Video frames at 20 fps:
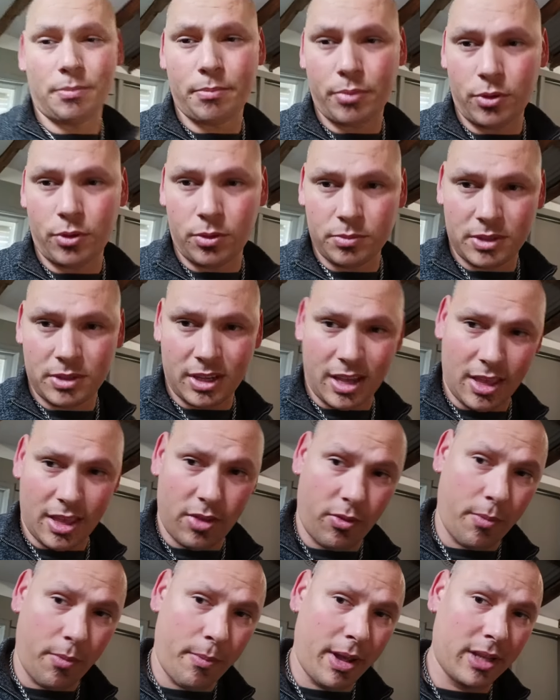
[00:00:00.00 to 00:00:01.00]
put them together
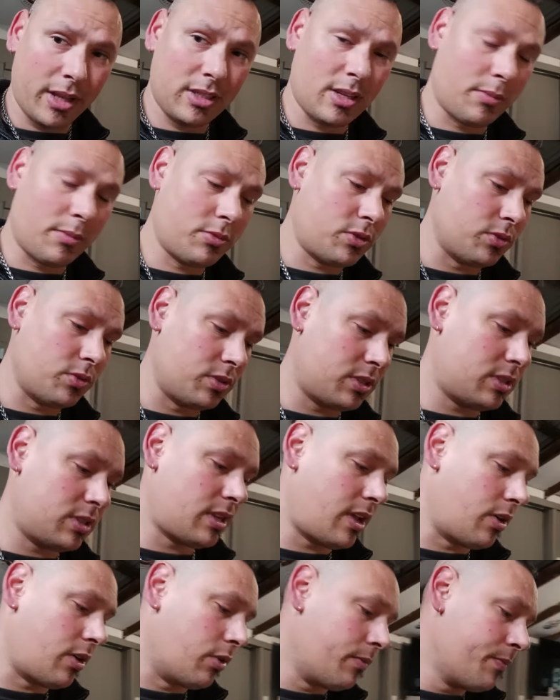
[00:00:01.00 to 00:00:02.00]
and make some to
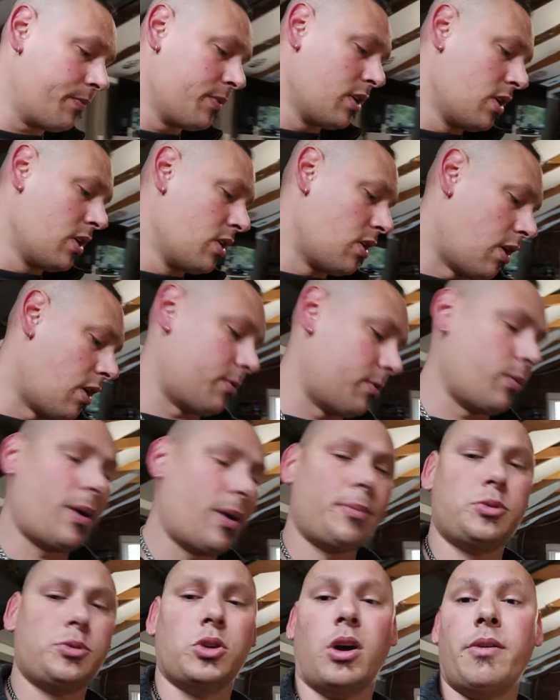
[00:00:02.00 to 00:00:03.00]
sell off the
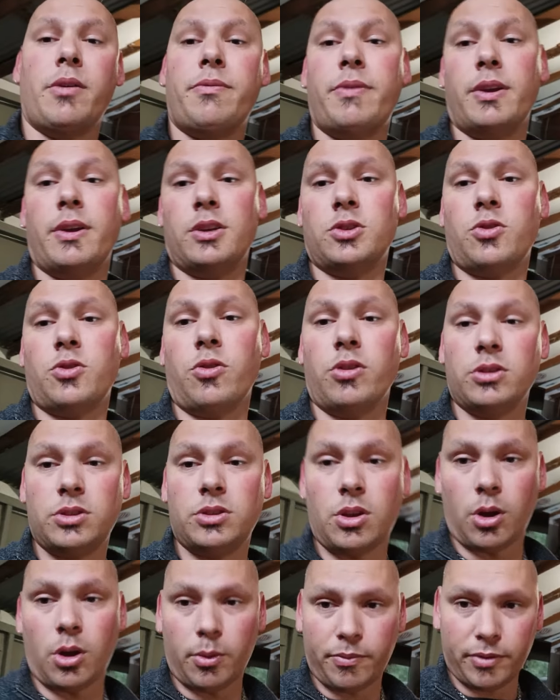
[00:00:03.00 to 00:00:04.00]
website, fingers crossed,
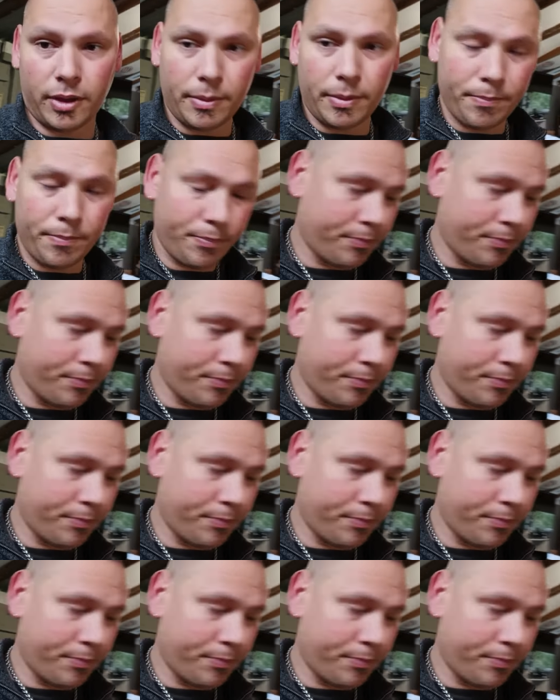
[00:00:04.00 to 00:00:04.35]
hopefully.